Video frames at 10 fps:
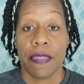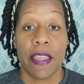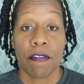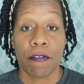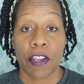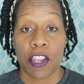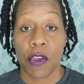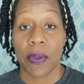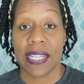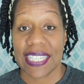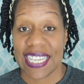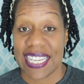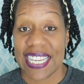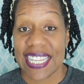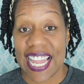Therefore, you're going to
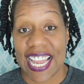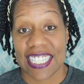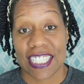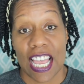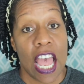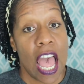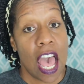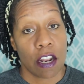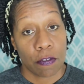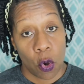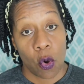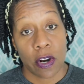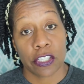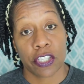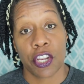eat less, and of
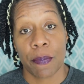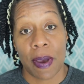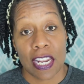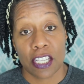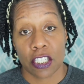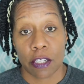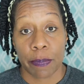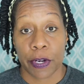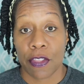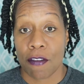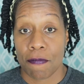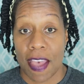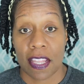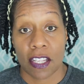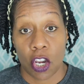course, your body's gonna burn the
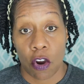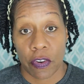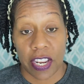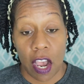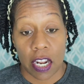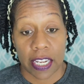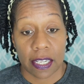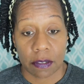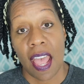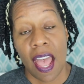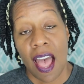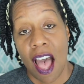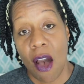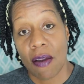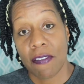fat that's already on it.
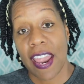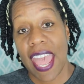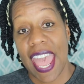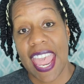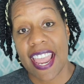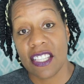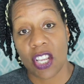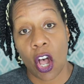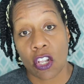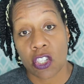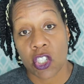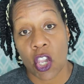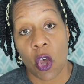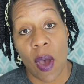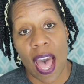However, eggs
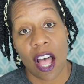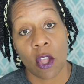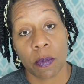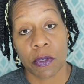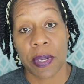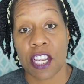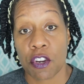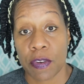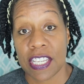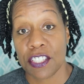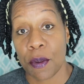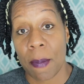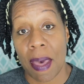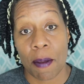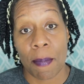also help to increase your
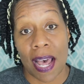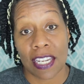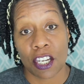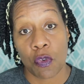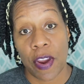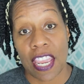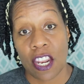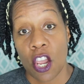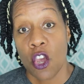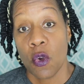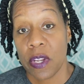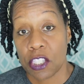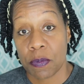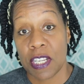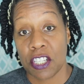metabolic rate,
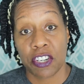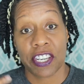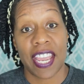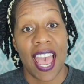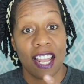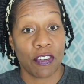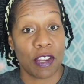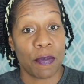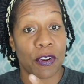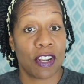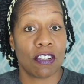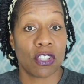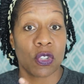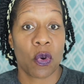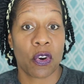which means your calorie burning
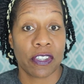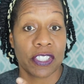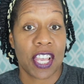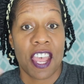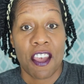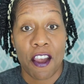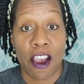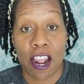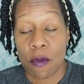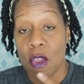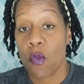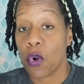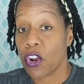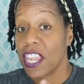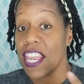stores are gonna be
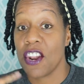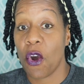working